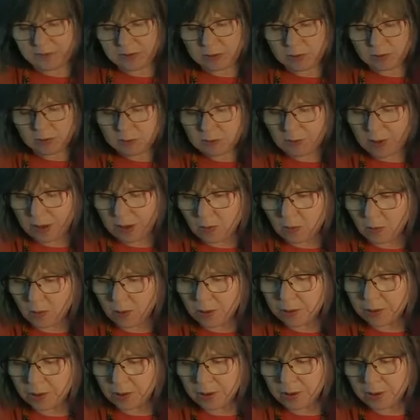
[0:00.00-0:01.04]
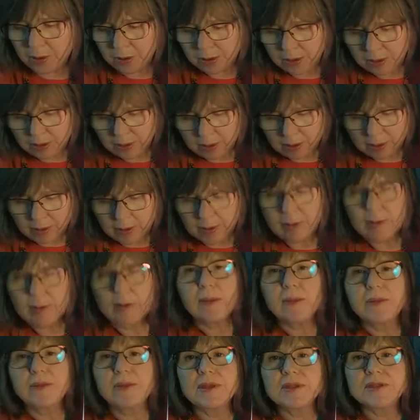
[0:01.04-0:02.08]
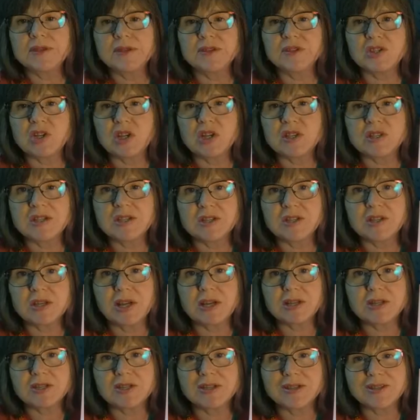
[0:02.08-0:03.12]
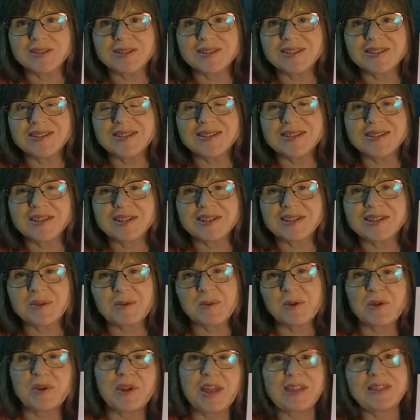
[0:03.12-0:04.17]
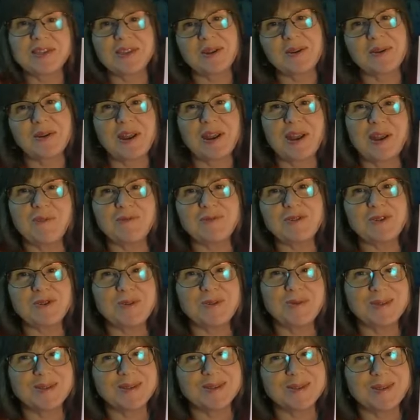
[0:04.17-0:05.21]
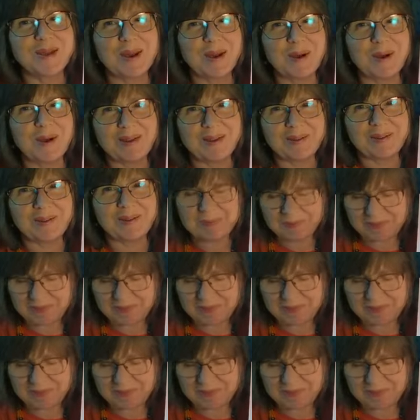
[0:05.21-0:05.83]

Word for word: have to use my order. This is just suggestions. This is just to get the creative juices going,